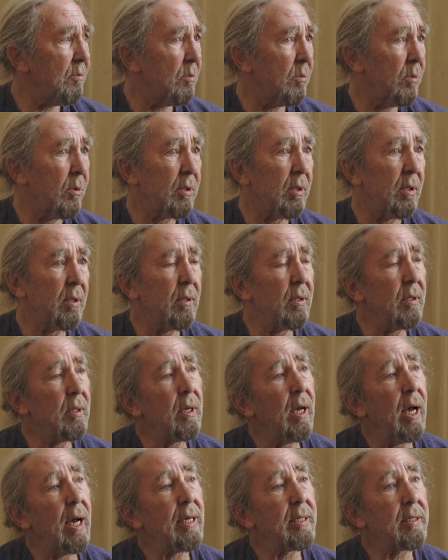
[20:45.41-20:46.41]
We were
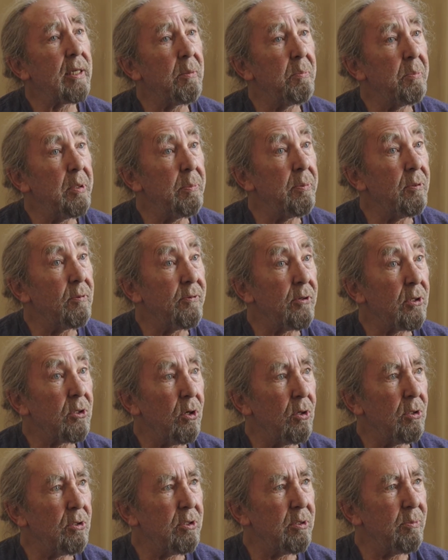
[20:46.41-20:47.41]
asking people for
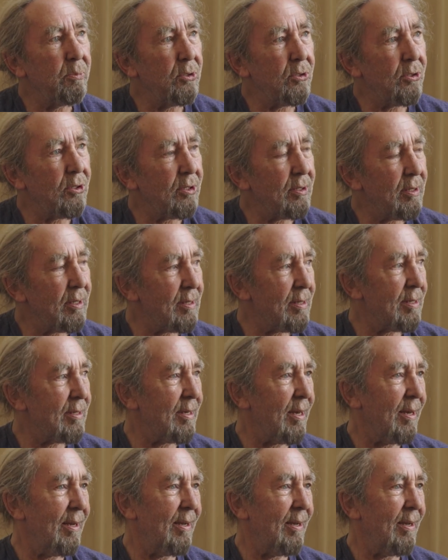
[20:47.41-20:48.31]
contributions.